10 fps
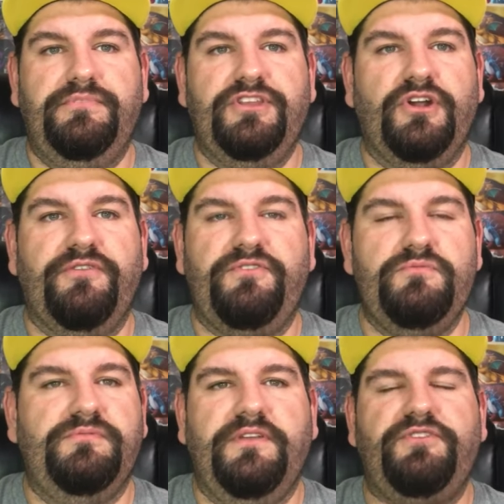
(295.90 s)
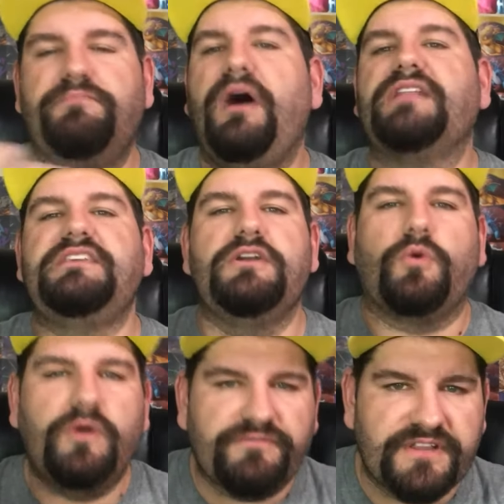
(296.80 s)
you know, if you bought the
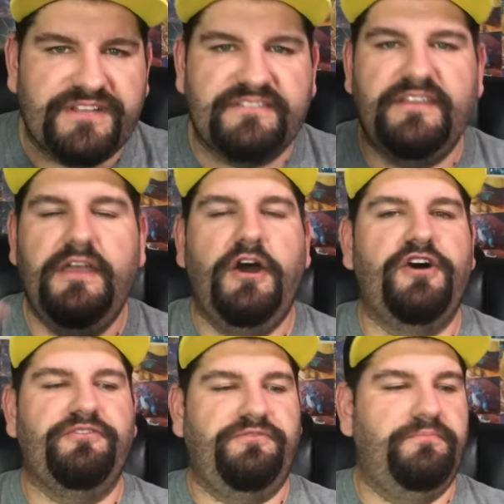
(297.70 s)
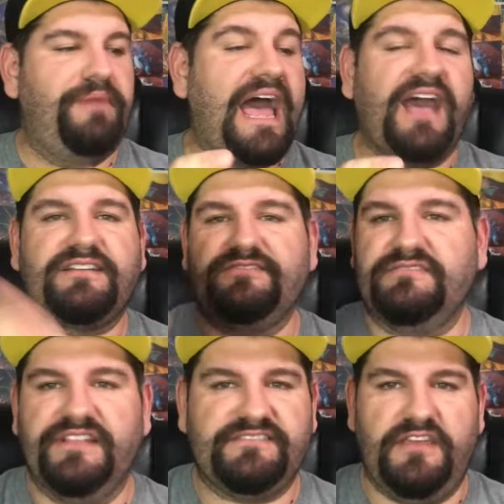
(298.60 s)
equivalent of packs,
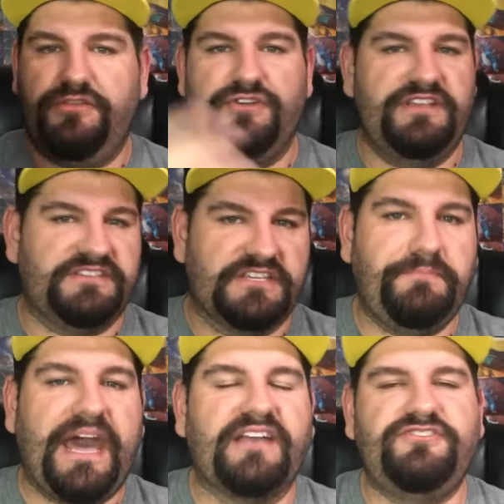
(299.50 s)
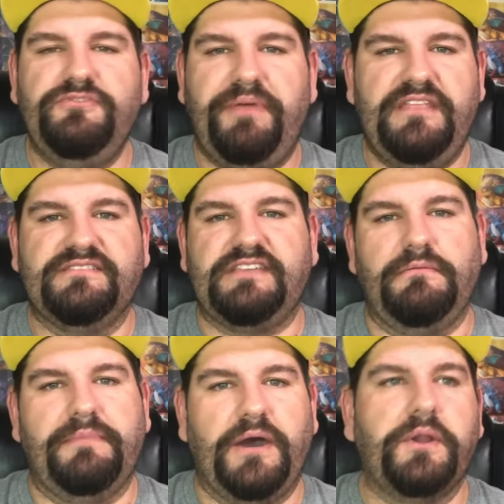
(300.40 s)
let's say 36 packs, you'd pay the
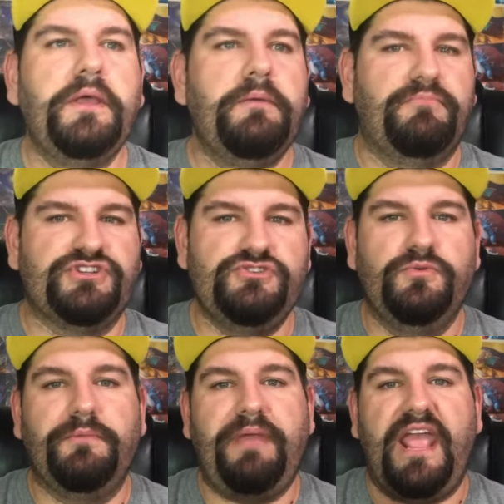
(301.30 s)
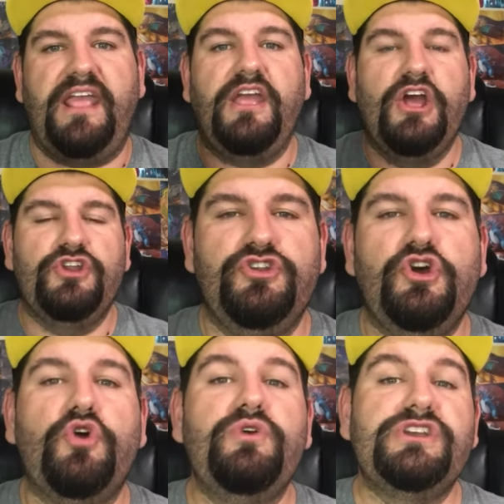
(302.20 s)
same amount, but you would pay
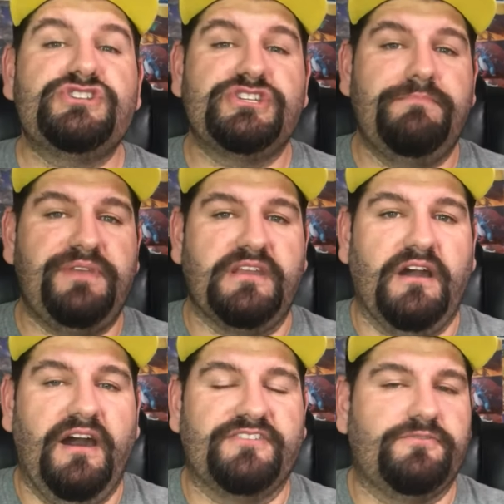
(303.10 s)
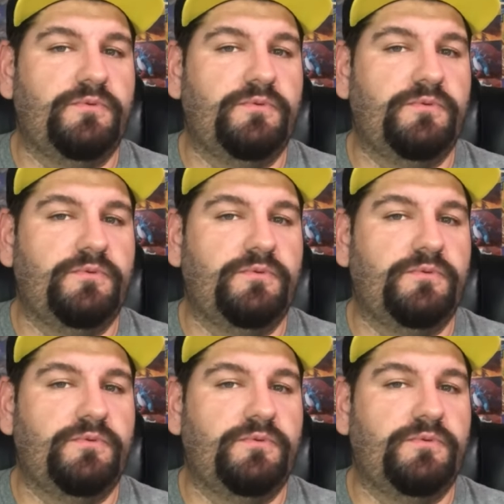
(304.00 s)
no shipping cost,